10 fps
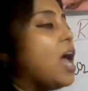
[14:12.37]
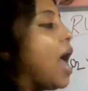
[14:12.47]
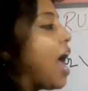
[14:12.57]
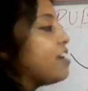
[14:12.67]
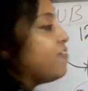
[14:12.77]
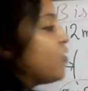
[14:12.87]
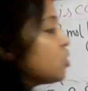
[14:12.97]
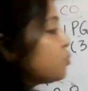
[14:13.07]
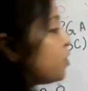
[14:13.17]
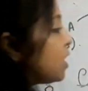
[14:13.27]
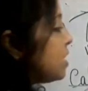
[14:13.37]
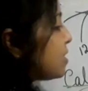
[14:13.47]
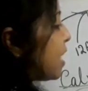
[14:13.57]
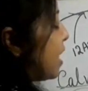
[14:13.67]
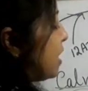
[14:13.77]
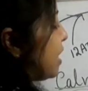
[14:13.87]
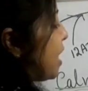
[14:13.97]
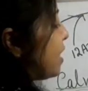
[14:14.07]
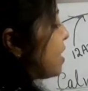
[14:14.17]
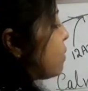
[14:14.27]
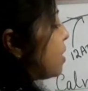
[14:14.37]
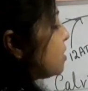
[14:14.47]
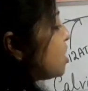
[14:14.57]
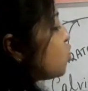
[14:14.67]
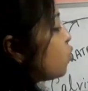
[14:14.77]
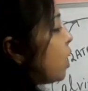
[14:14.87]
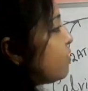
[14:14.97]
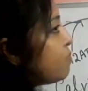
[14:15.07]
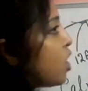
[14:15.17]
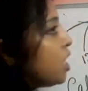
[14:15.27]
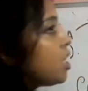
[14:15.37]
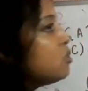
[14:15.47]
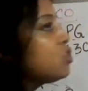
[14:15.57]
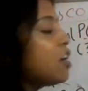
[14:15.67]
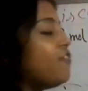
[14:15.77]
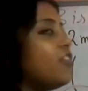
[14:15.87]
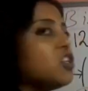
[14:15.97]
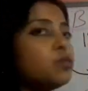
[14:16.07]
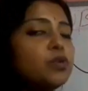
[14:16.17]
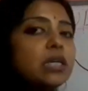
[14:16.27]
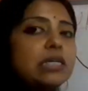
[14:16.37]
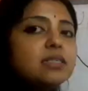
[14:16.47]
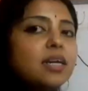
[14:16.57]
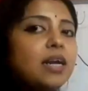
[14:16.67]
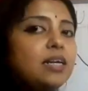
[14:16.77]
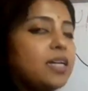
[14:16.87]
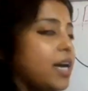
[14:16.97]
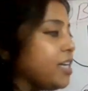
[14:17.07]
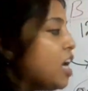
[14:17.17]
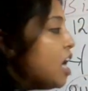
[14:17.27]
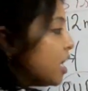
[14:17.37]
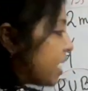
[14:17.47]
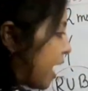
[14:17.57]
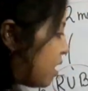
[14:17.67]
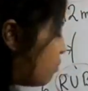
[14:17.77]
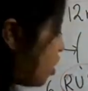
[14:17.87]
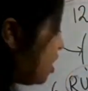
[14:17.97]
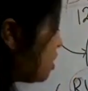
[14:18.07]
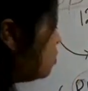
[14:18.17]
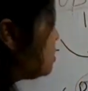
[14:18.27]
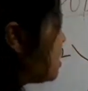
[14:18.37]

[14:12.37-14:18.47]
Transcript: And phosphoglyceraldehyde, among these 12 molecules of phosphoglyceraldehyde, 10 molecules